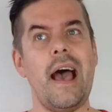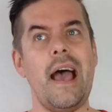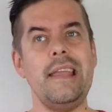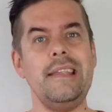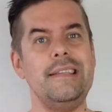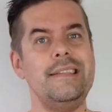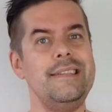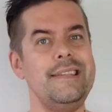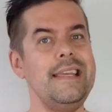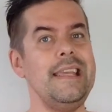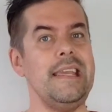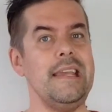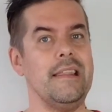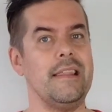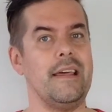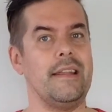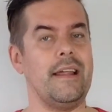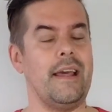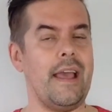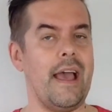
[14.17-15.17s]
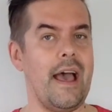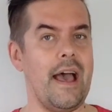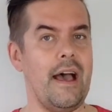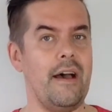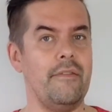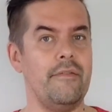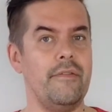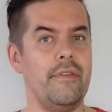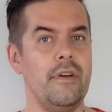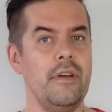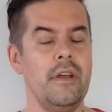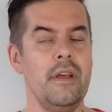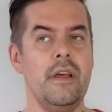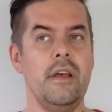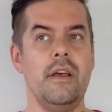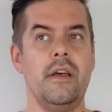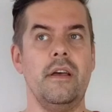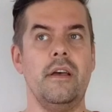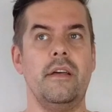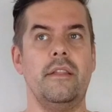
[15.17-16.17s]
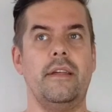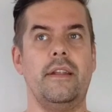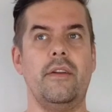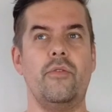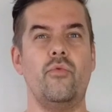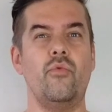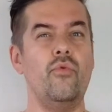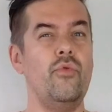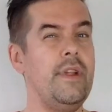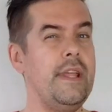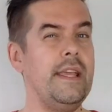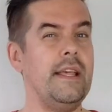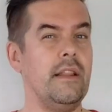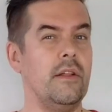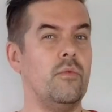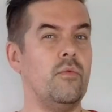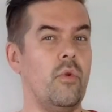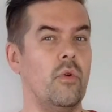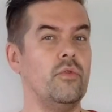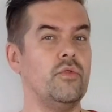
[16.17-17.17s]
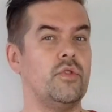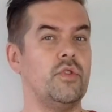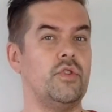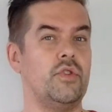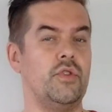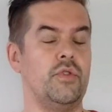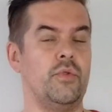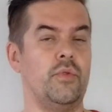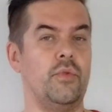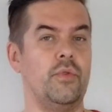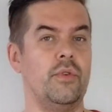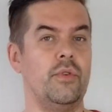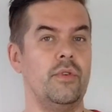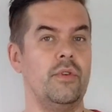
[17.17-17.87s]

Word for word: idea that I have that I really want to do